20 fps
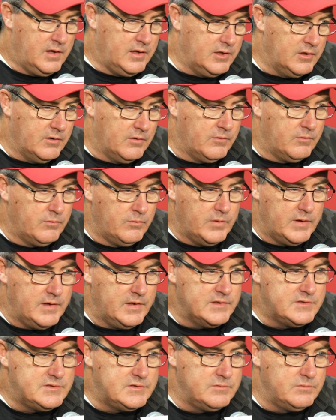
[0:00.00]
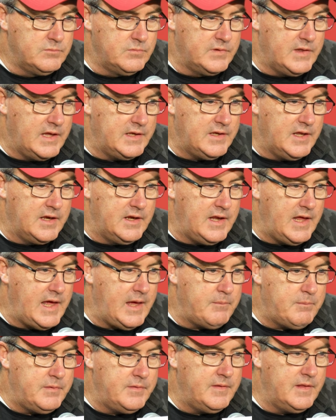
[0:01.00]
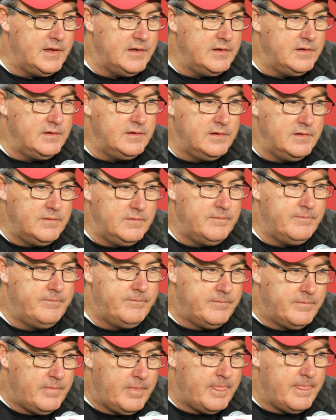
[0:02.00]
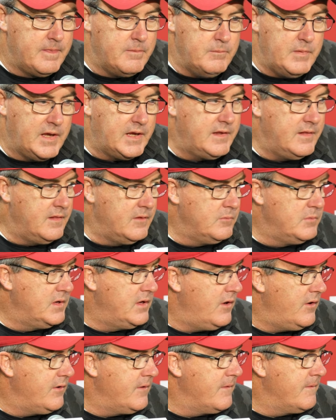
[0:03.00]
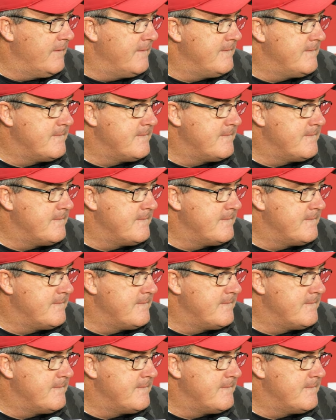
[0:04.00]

you know, when that doesn't happen, then make it a little bit harder.